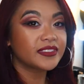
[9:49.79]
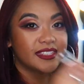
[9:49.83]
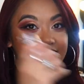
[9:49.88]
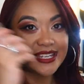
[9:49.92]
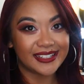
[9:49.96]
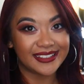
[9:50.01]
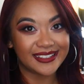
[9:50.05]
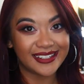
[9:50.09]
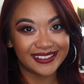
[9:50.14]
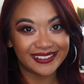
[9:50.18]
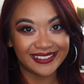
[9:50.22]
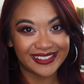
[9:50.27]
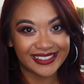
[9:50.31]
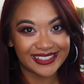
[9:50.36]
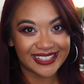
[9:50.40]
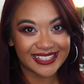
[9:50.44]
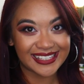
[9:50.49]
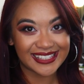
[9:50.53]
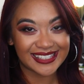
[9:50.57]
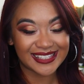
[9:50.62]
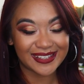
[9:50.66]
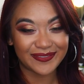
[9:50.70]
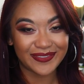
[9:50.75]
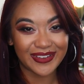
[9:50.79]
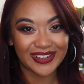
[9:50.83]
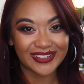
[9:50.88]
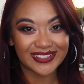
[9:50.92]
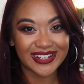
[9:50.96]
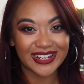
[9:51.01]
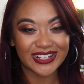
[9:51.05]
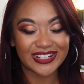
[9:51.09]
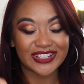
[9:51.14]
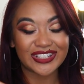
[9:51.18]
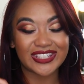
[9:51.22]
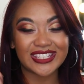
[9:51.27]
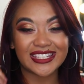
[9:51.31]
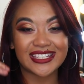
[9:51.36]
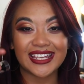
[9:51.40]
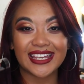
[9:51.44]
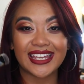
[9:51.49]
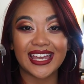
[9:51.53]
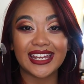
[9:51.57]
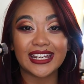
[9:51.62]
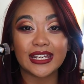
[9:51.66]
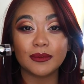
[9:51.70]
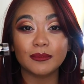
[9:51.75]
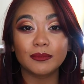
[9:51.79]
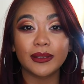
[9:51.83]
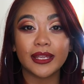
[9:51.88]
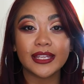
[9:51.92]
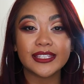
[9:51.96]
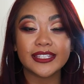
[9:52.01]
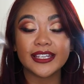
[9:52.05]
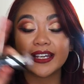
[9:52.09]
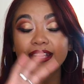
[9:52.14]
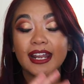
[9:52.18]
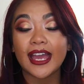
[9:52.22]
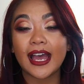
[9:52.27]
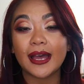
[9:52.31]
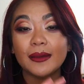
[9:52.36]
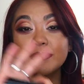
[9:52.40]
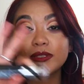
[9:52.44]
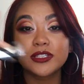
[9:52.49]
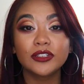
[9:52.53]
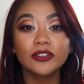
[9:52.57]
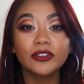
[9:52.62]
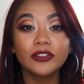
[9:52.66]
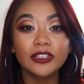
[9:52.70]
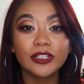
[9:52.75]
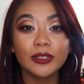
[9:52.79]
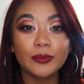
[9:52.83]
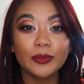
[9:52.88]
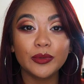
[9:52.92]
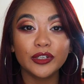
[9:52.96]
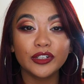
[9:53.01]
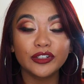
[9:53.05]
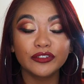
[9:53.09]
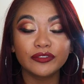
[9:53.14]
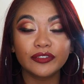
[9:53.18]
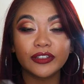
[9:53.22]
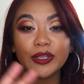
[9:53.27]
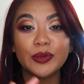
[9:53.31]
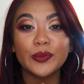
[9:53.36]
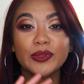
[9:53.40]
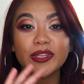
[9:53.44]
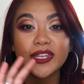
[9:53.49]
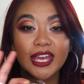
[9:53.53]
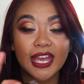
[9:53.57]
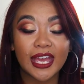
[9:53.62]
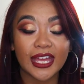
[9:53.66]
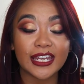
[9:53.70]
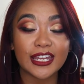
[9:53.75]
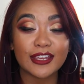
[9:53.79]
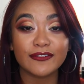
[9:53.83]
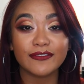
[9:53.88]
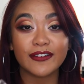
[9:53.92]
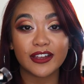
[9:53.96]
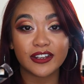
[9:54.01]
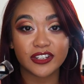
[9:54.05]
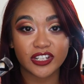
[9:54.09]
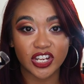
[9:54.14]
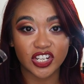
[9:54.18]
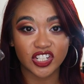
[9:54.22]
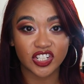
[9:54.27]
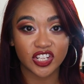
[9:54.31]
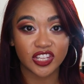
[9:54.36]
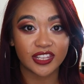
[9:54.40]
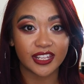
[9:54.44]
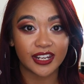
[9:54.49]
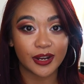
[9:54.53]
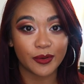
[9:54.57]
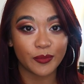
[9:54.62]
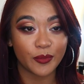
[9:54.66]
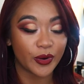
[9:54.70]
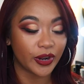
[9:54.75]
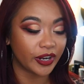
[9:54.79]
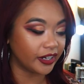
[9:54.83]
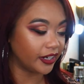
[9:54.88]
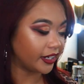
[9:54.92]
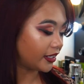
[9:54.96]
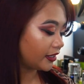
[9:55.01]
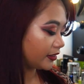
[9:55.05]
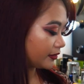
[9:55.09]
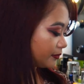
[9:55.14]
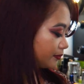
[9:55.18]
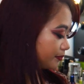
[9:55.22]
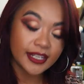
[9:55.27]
Technically, this is a foundation stick and it blends out absolutely beautifully with any foundation that I'm wearing.